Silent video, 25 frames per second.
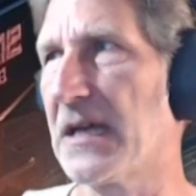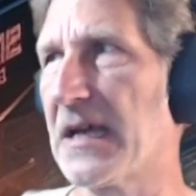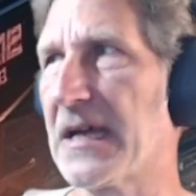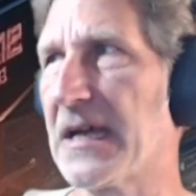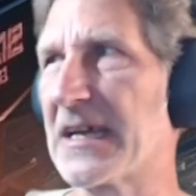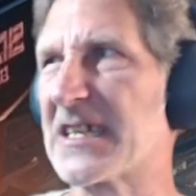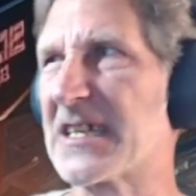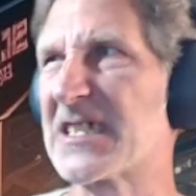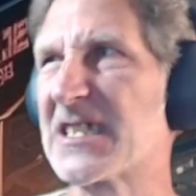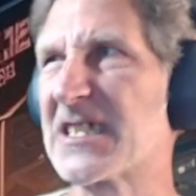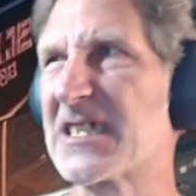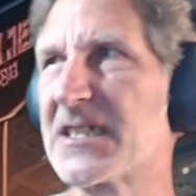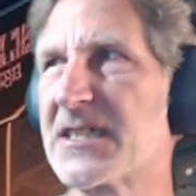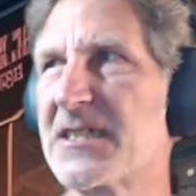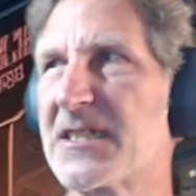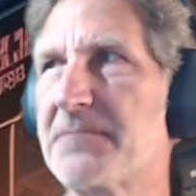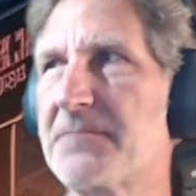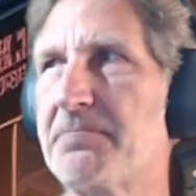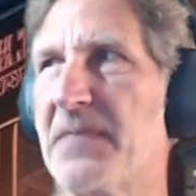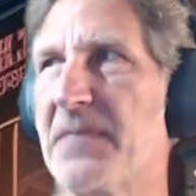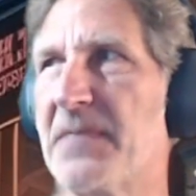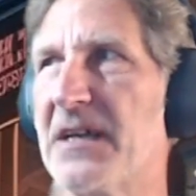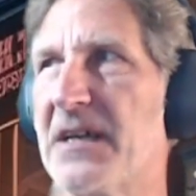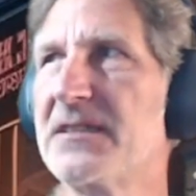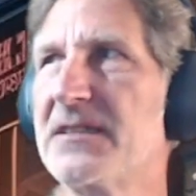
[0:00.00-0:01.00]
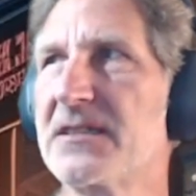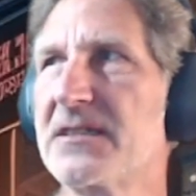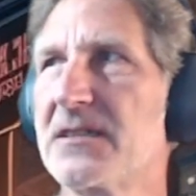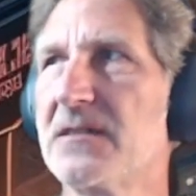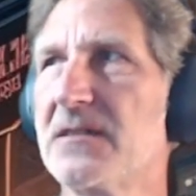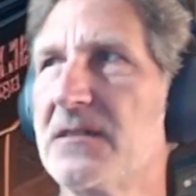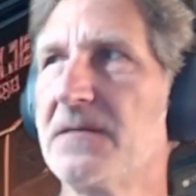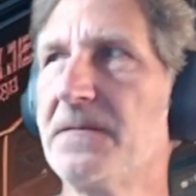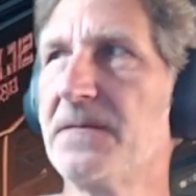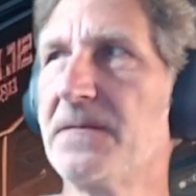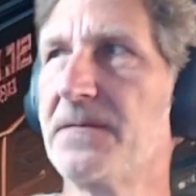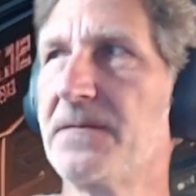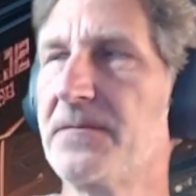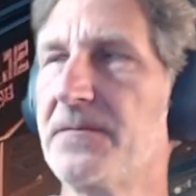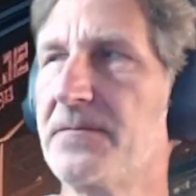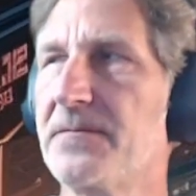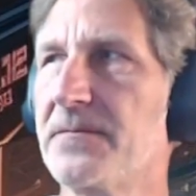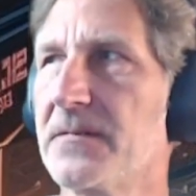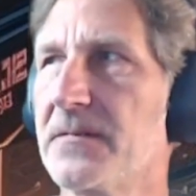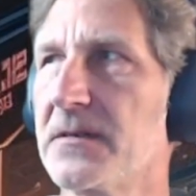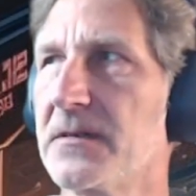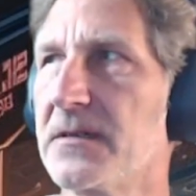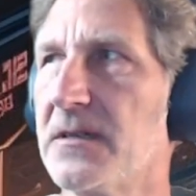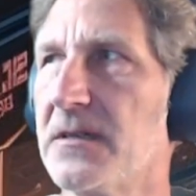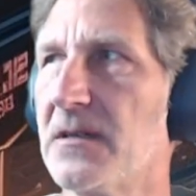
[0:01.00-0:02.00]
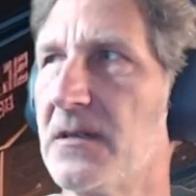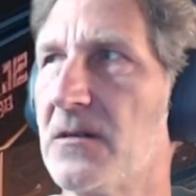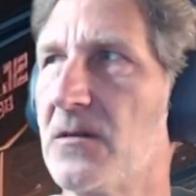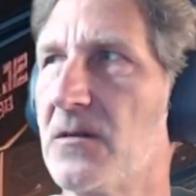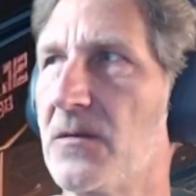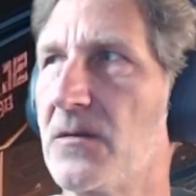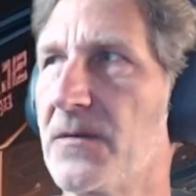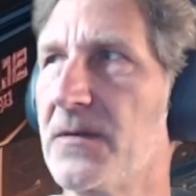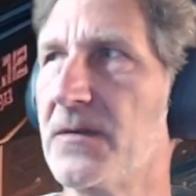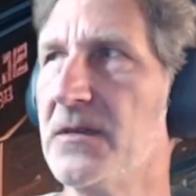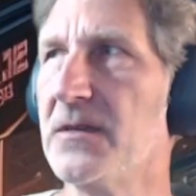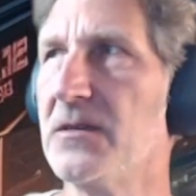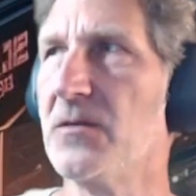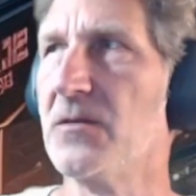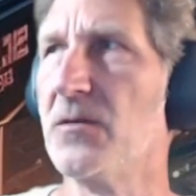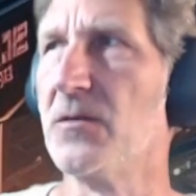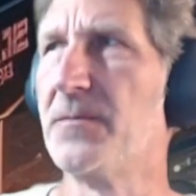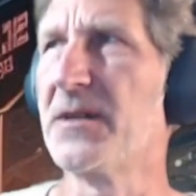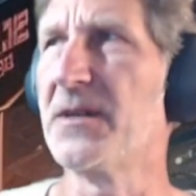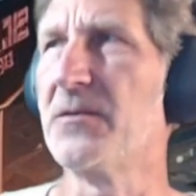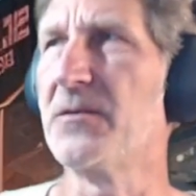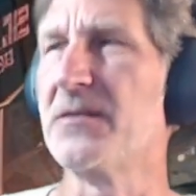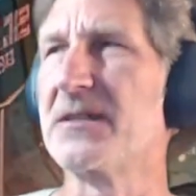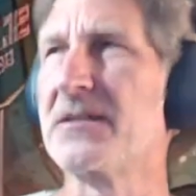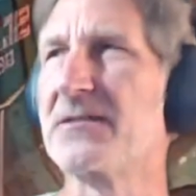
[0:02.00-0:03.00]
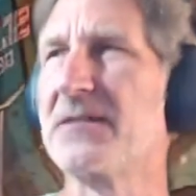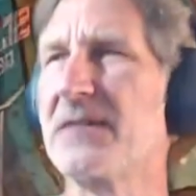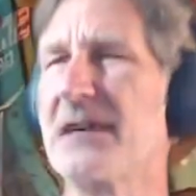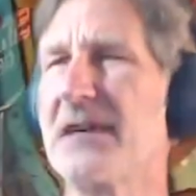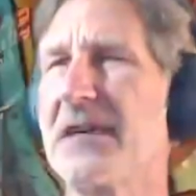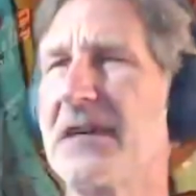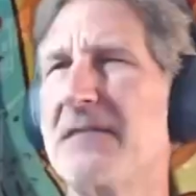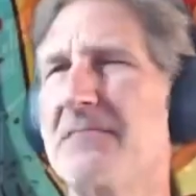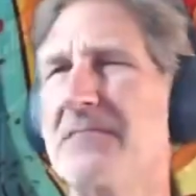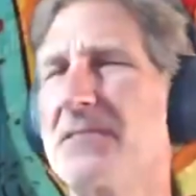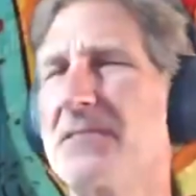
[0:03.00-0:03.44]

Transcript: expensive. Nobody was like